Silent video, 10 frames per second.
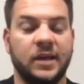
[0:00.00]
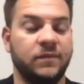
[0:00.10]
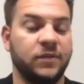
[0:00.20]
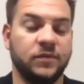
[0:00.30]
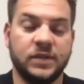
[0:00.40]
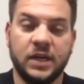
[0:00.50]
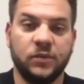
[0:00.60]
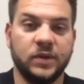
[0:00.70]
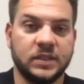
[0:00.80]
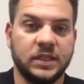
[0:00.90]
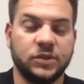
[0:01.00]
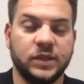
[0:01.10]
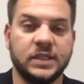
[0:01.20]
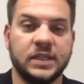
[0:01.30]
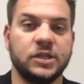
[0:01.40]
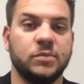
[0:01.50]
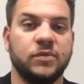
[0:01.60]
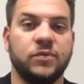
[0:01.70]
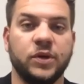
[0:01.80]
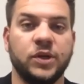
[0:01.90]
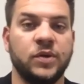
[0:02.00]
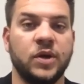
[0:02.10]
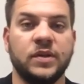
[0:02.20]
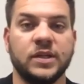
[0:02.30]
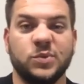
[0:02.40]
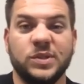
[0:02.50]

If you've done a real estate transaction before, you know this.